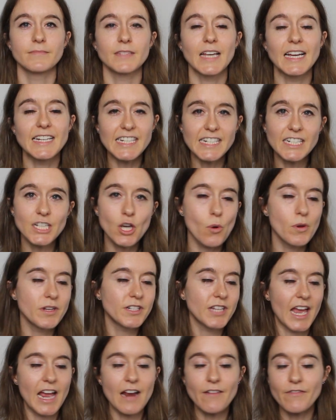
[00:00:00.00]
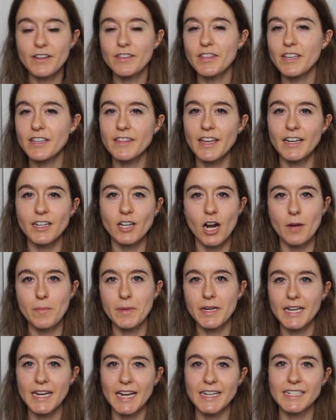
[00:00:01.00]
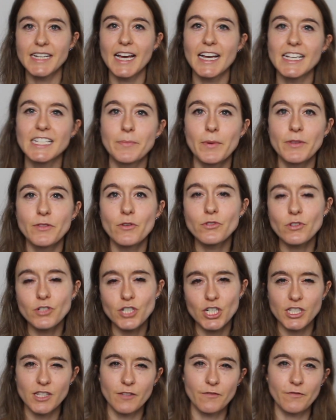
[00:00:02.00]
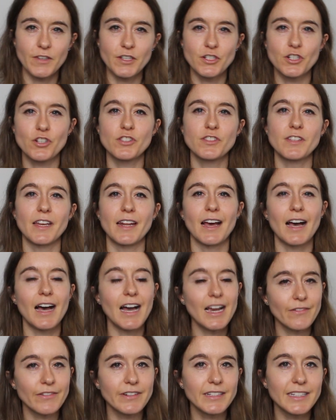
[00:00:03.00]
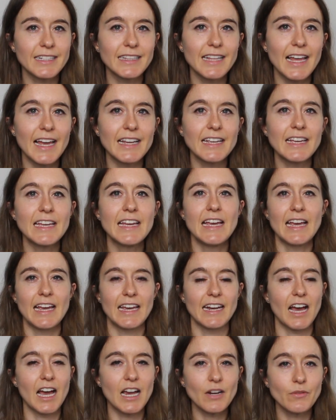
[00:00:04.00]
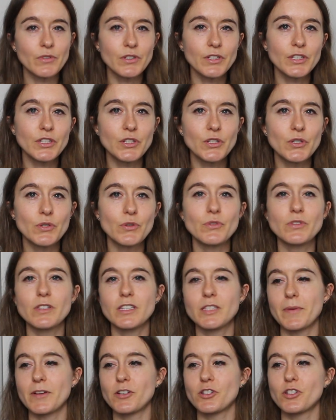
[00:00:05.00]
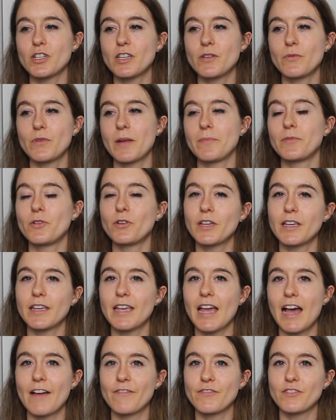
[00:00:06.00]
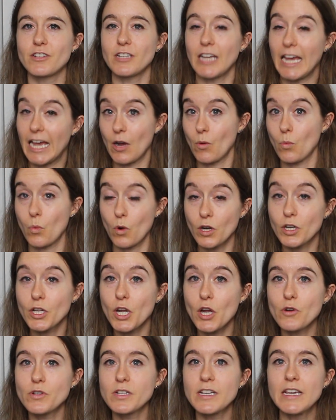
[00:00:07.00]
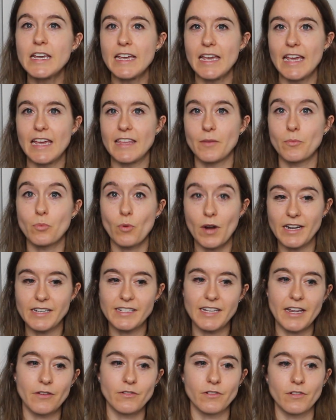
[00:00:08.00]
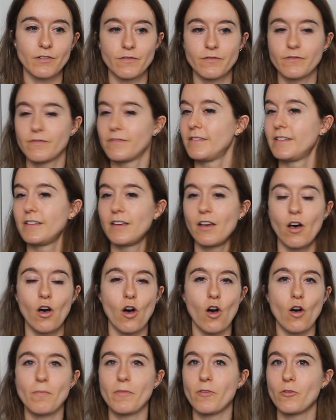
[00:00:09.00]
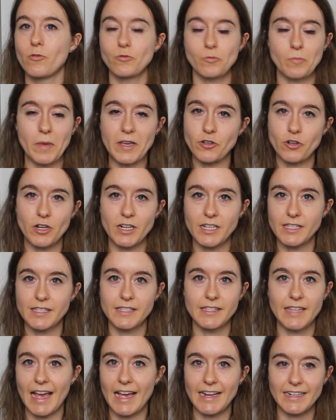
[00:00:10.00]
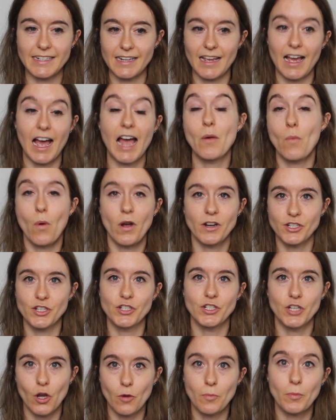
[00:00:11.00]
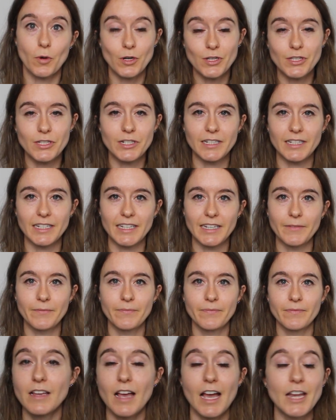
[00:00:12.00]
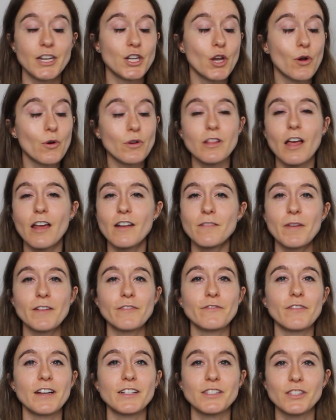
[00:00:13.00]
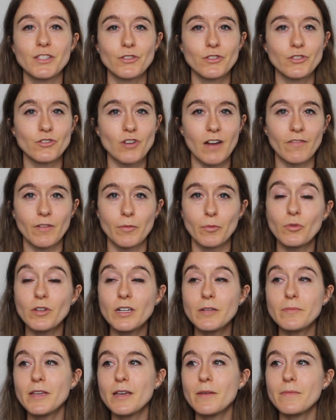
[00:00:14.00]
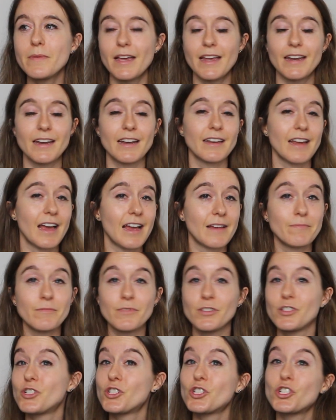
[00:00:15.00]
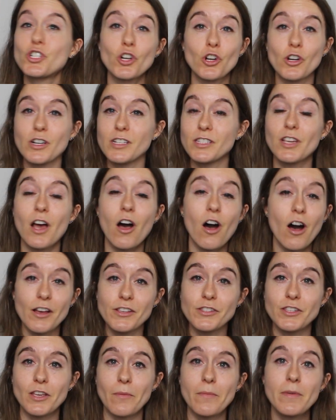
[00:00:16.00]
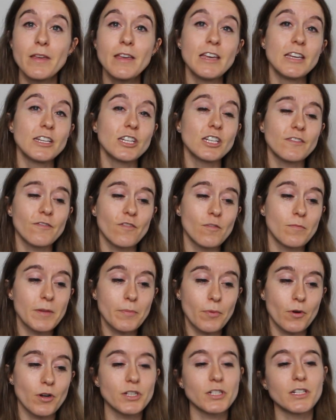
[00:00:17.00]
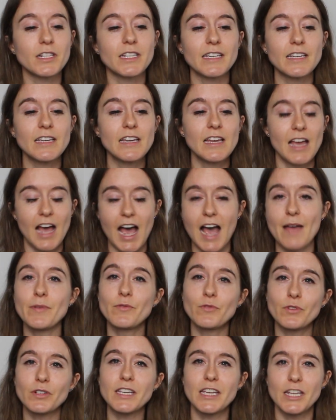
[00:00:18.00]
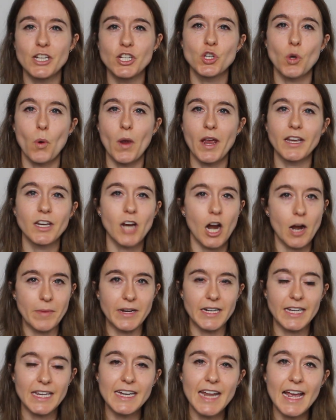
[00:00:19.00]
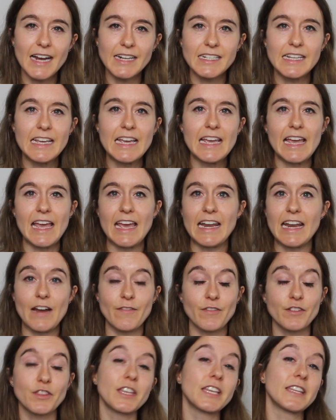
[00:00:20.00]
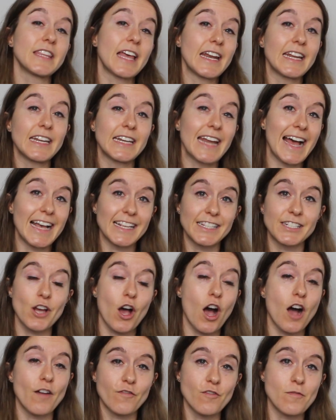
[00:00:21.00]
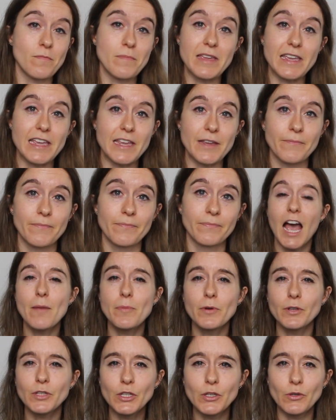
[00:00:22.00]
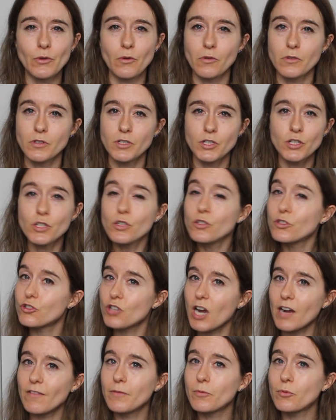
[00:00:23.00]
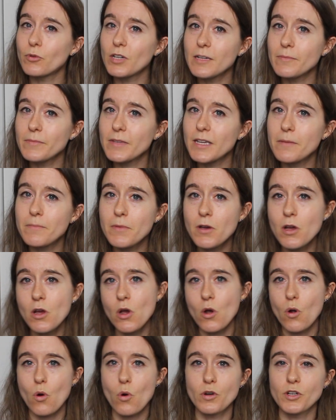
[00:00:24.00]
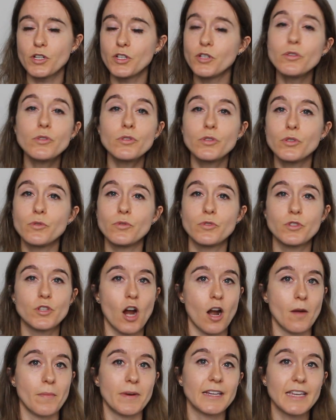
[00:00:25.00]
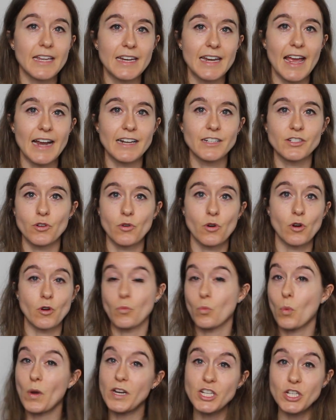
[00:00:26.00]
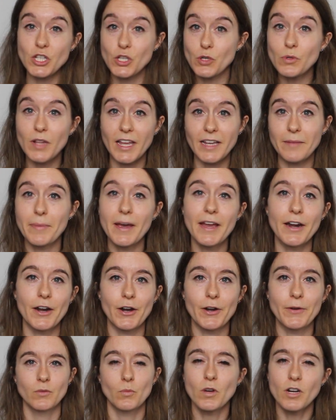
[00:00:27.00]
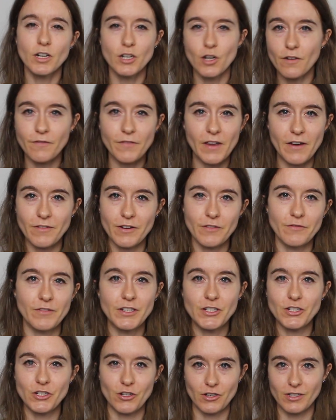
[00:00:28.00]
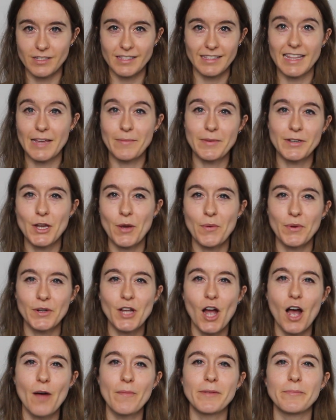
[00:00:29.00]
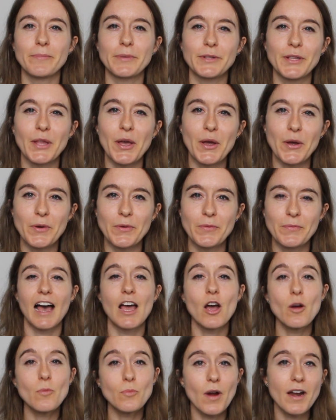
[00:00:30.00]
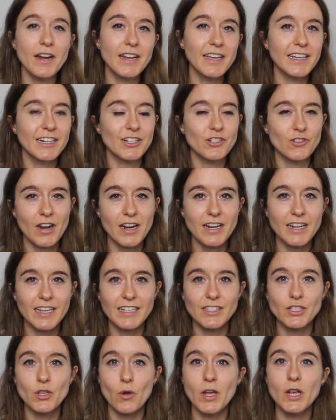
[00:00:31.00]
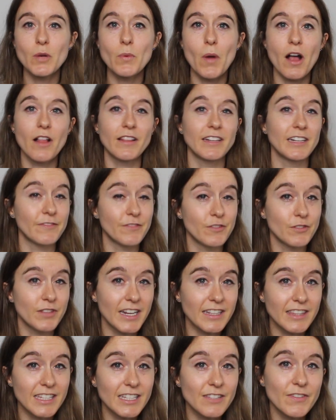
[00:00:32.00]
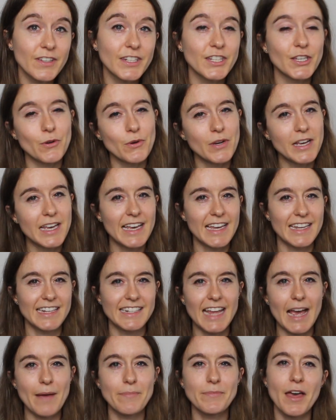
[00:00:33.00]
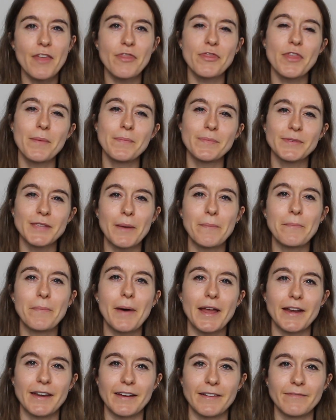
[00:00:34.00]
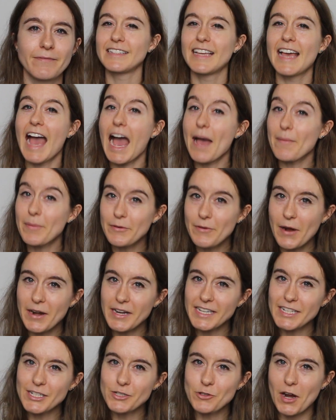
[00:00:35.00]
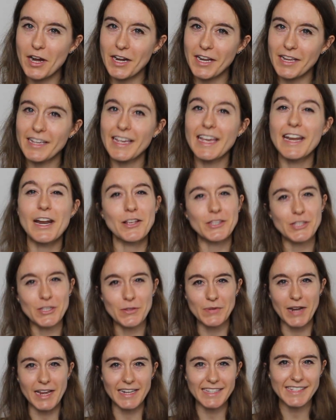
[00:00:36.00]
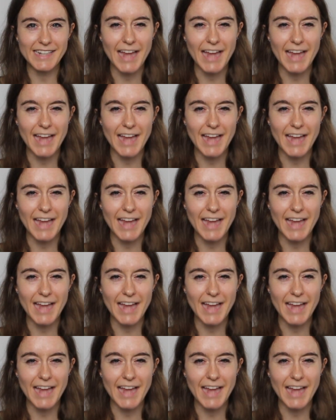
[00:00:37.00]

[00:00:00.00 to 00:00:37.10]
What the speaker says: I didn't go into everything that Garmin Connect does, but those are just the features that I really like and I really use, especially when I'm looking at a workout and the breakdown of all those metrics that I want to know personally. I know a lot of my friends use Strava Premium, and I'm sure it's awesome. Just for me personally, I've been really enjoying Garmin Connect and everything that it has to offer me. How about you? Do you use Strava Premium, or do you use Garmin Connect, or what do you like better? What are your favorite features? Let me know in a comment below. I hope running and training is going well, and if you like this video, tap that thumbs up button. Happy running and training, and I'll see you next